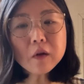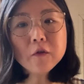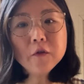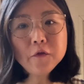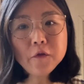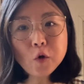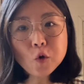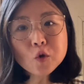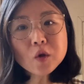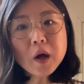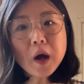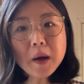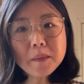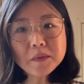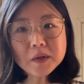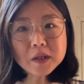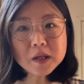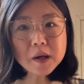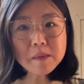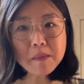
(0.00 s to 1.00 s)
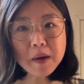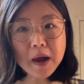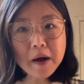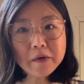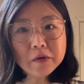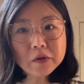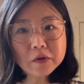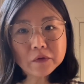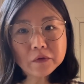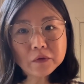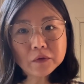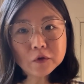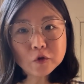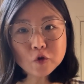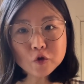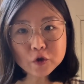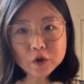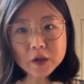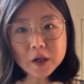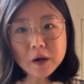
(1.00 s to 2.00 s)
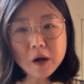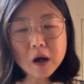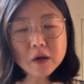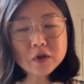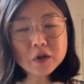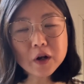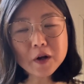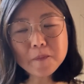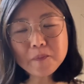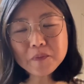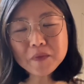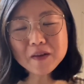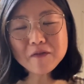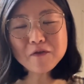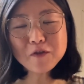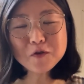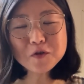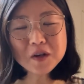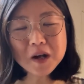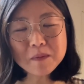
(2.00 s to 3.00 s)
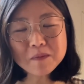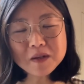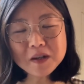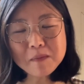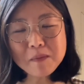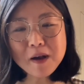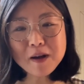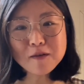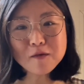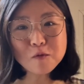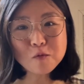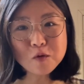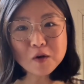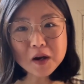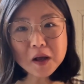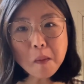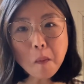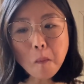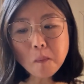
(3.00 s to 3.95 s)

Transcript: 4 times the amount of sugar, 4 times the amount of water.